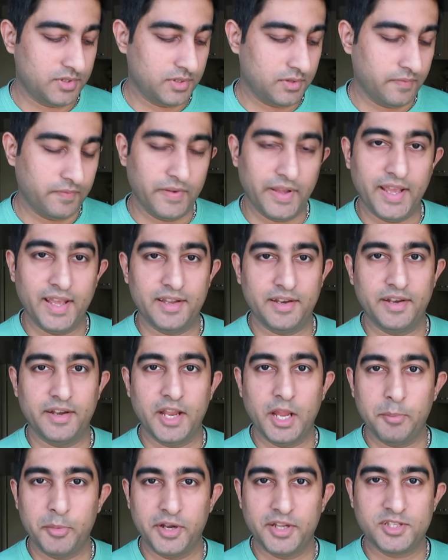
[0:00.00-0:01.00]
the fare in
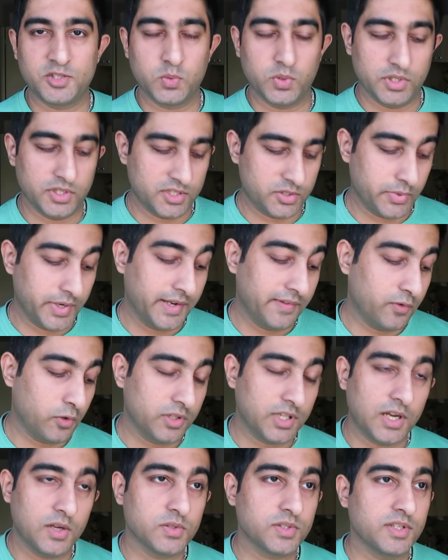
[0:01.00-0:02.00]
Emirates was
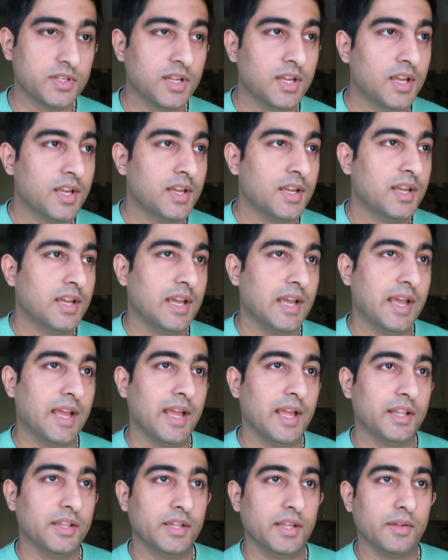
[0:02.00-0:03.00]
24,000,
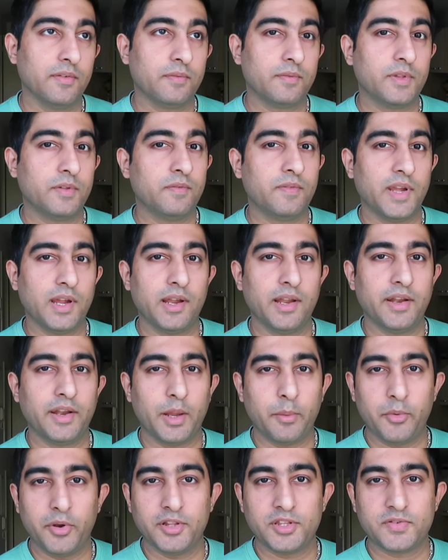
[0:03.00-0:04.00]
and the fare in
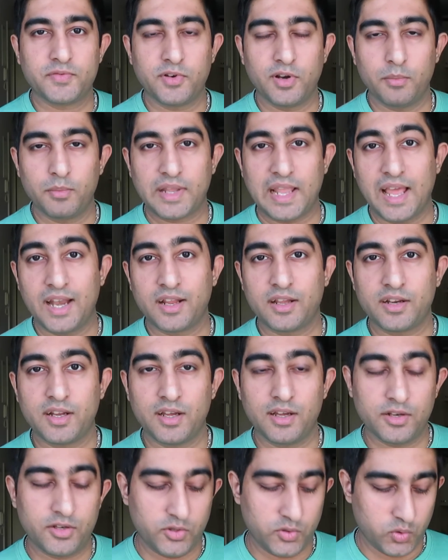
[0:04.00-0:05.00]
Emirates from
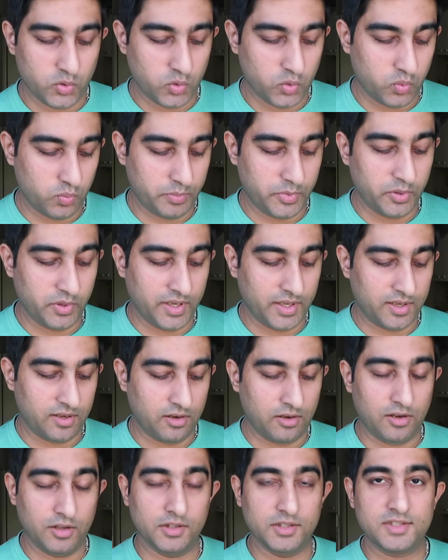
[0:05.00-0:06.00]
Calcutta to Munich
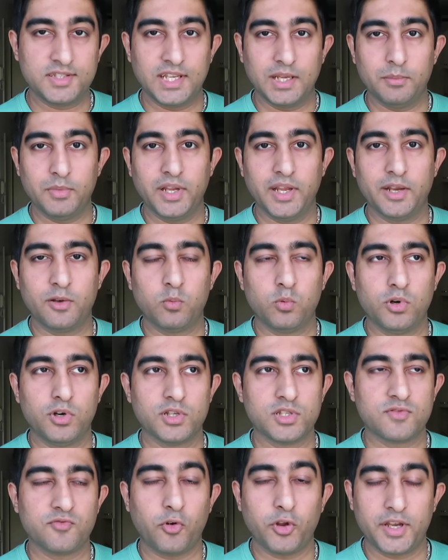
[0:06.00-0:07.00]
on same date
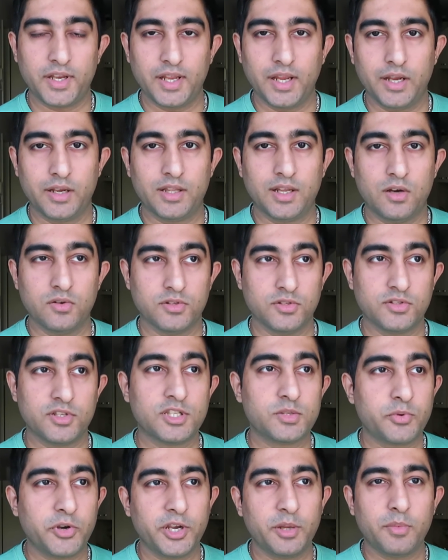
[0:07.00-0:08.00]
was 48,000. So
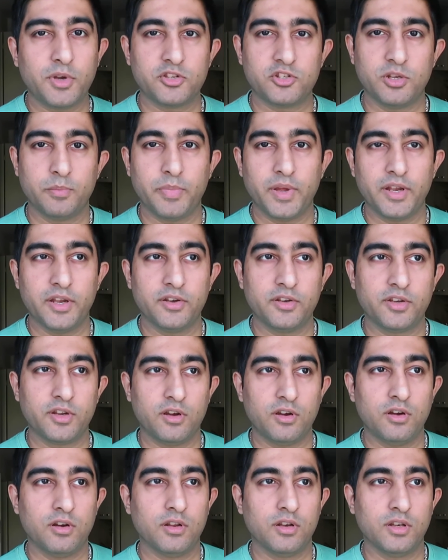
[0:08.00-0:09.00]
it's pretty much dependent
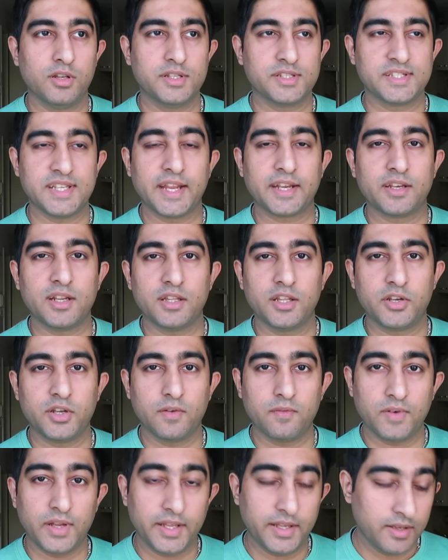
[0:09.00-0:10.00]
on the sector that
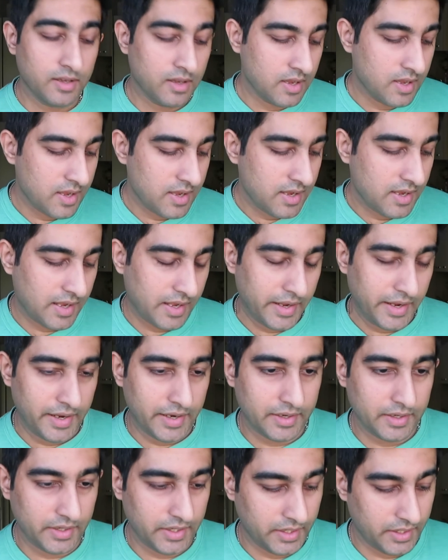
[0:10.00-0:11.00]
you're flying
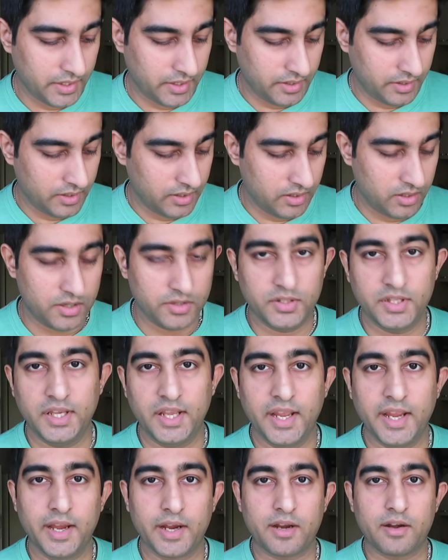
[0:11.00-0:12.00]
and the
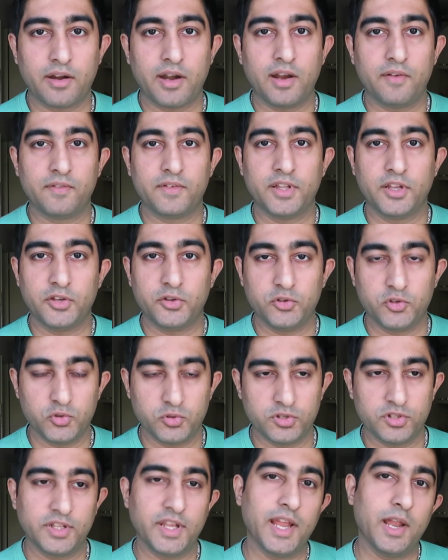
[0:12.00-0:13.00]
aircraft that you
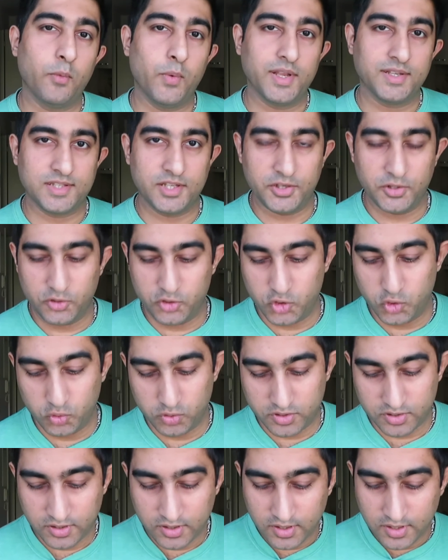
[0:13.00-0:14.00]
choose, the airways that you
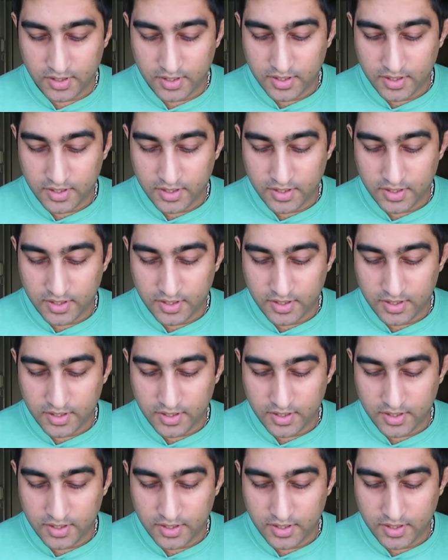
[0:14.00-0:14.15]
choose.